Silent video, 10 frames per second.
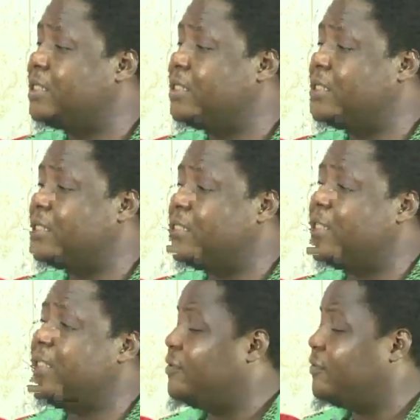
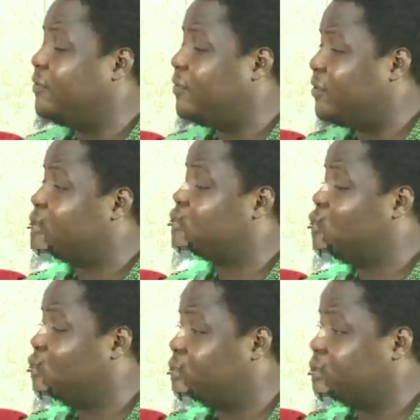reliefs,
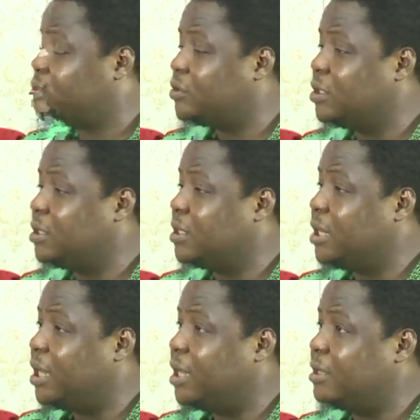households,
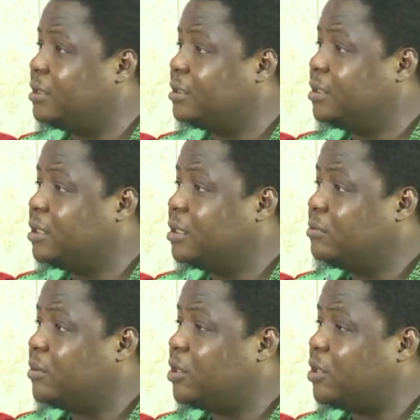
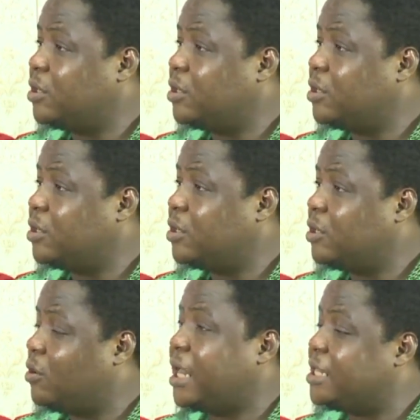because
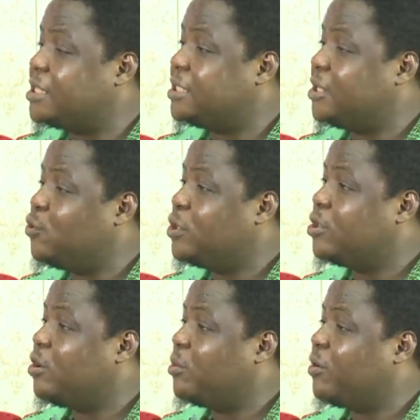at least they know the
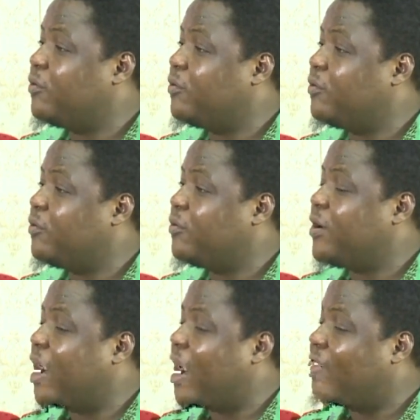number of households
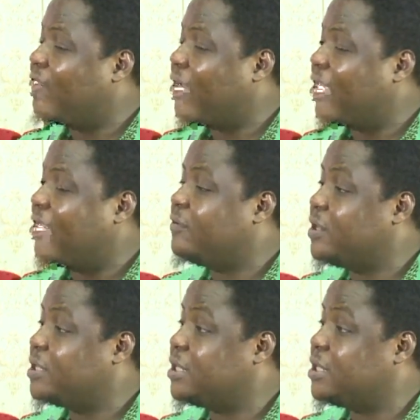they have and
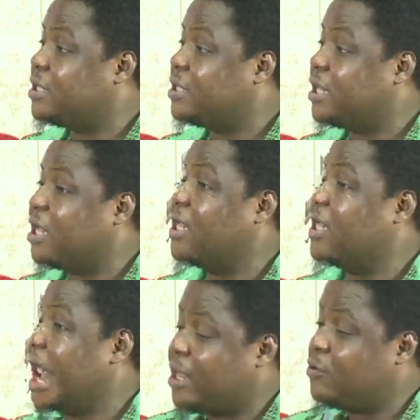everything. And
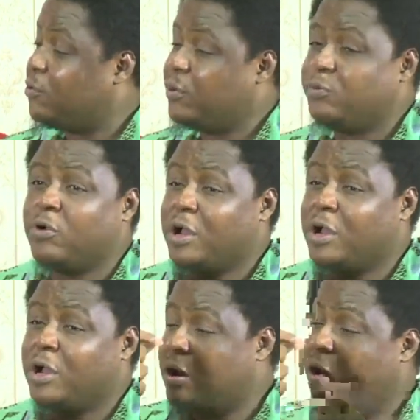I know people
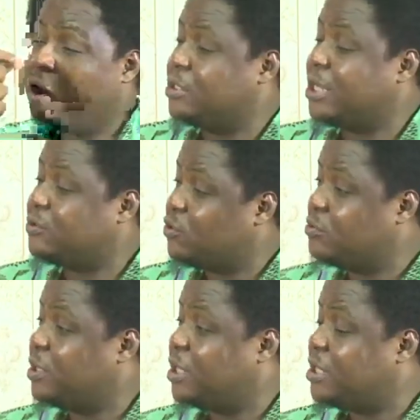abroad that told me
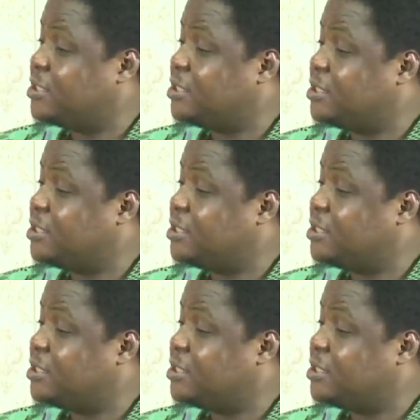they received,